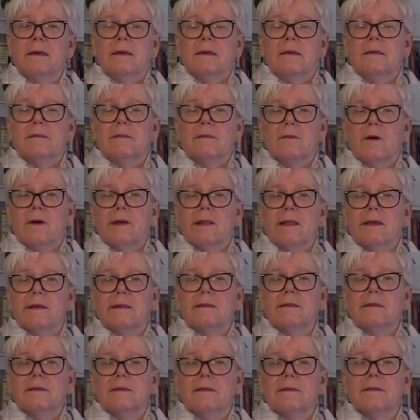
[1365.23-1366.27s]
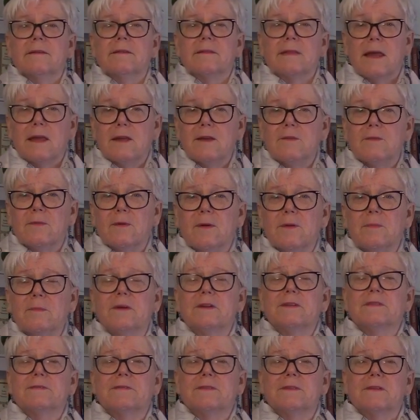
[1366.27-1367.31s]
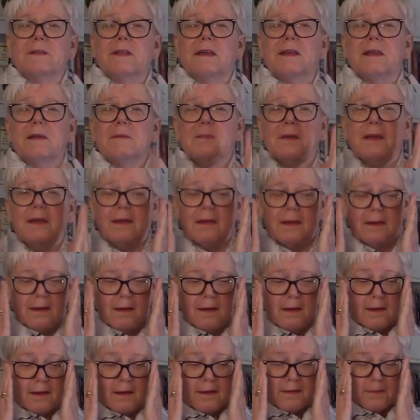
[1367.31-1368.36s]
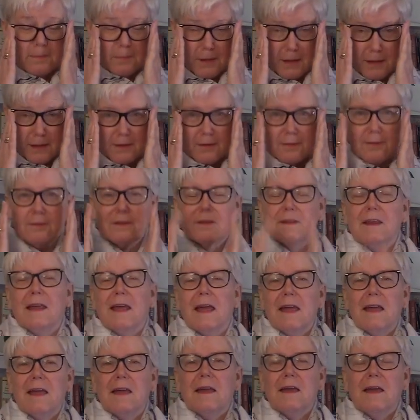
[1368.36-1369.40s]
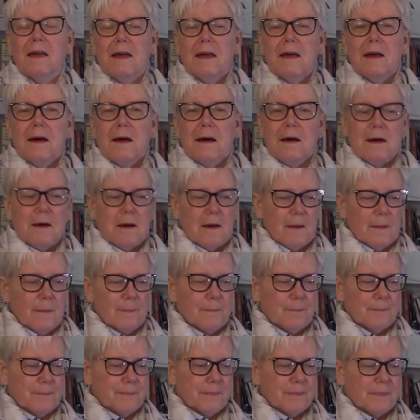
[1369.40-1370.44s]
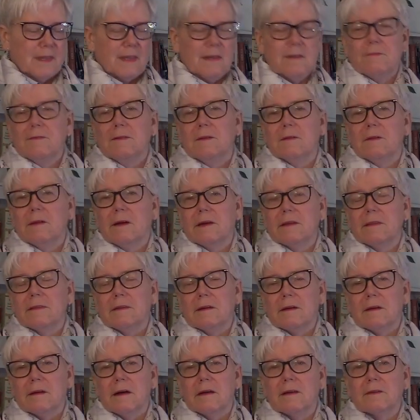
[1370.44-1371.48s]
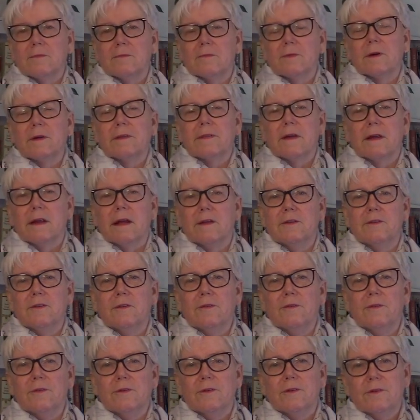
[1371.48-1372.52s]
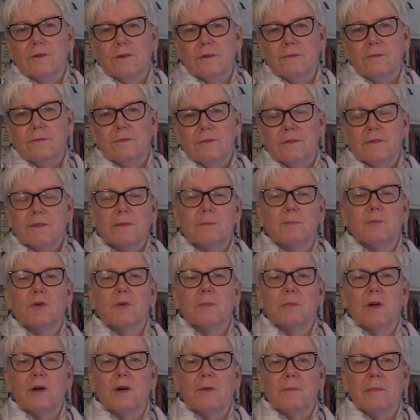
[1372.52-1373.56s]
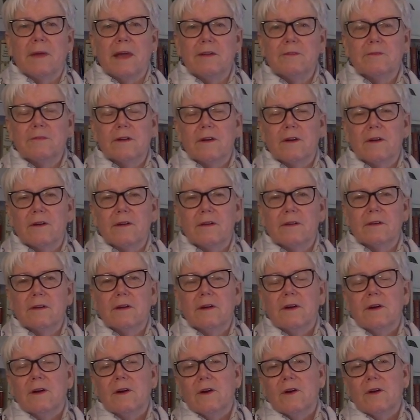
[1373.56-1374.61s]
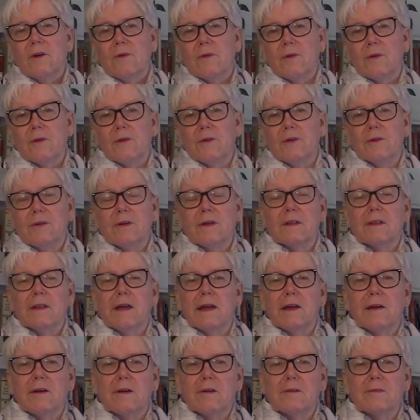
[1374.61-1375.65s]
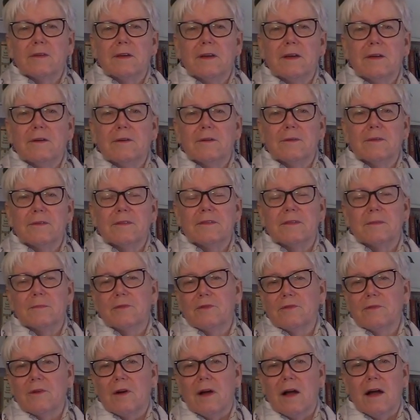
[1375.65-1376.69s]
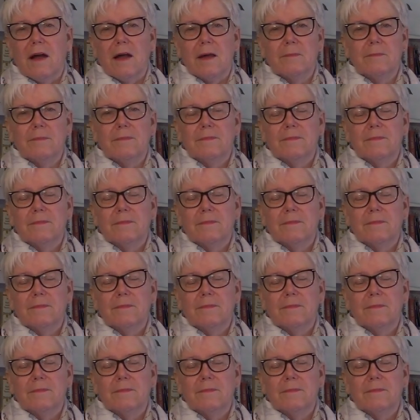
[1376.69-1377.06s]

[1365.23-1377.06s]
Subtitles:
So I'd like to thank you very much for letting me speak to you today. If you like the kind of work that I do, you could support me on Patreon, or you can like our videos, subscribe,